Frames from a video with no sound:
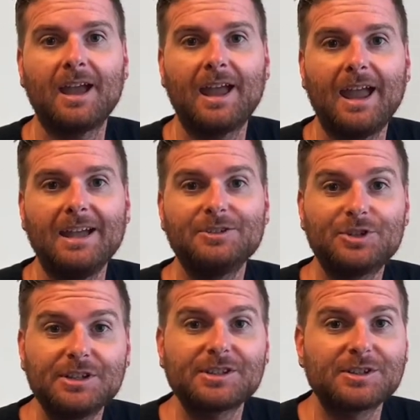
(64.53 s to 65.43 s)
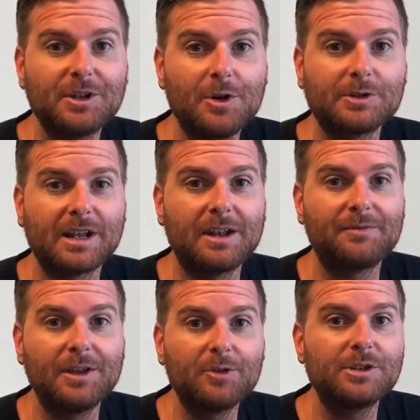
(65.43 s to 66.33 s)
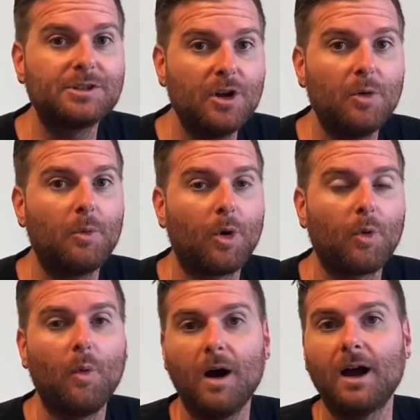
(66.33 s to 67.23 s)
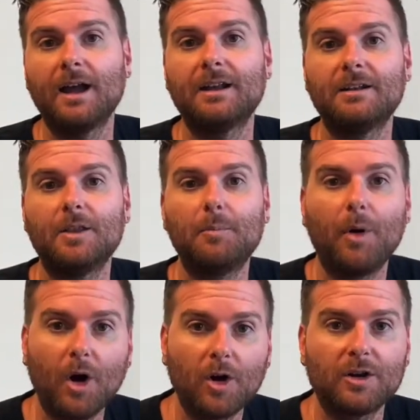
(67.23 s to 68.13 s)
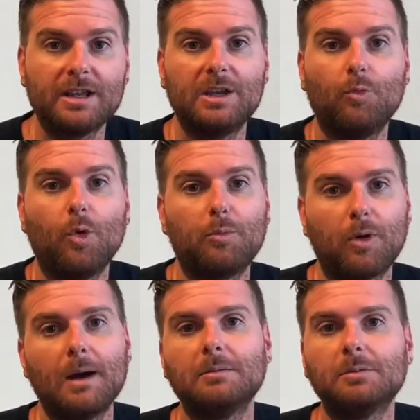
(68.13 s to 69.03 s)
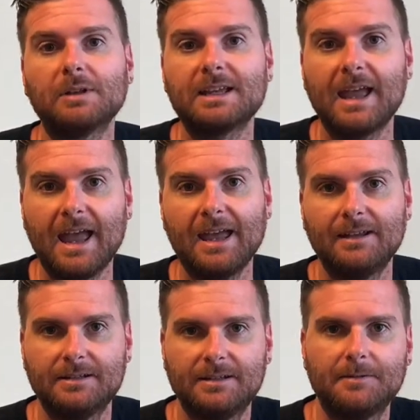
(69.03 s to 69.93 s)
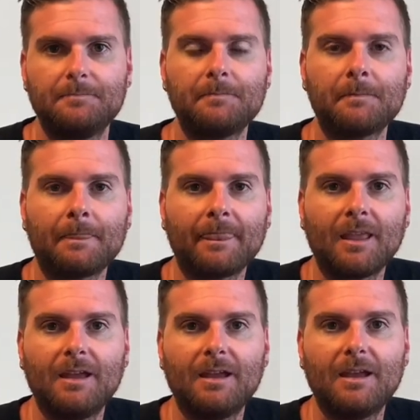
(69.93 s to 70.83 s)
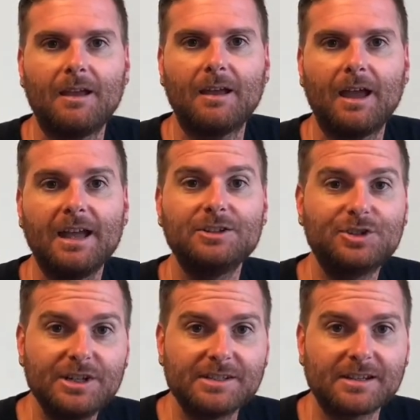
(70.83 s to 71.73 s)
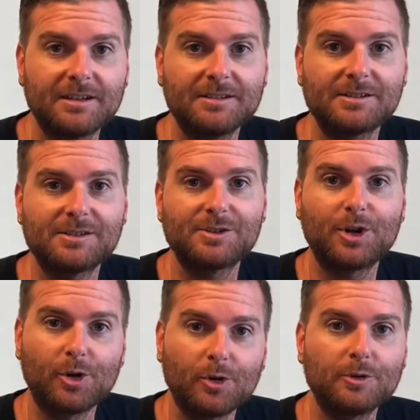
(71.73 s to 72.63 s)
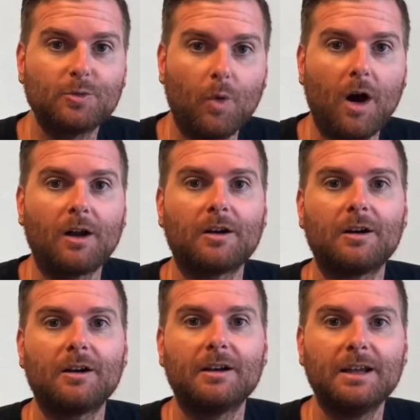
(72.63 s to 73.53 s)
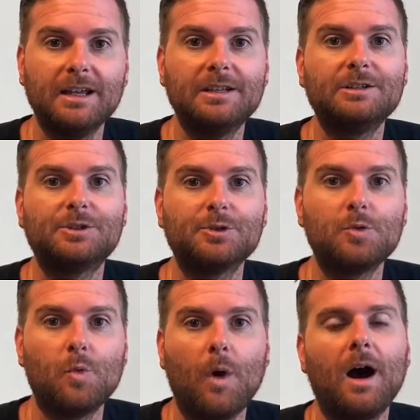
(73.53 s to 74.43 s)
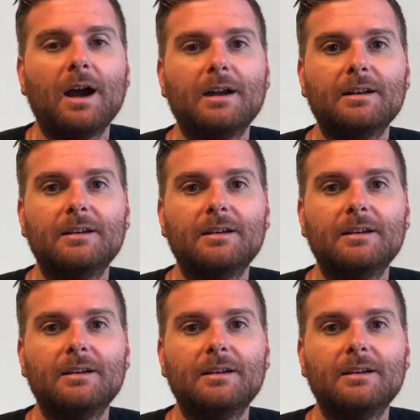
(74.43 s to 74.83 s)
And Jesus knows that if there is no more wine, the party will probably end. And Jesus turns water into wine.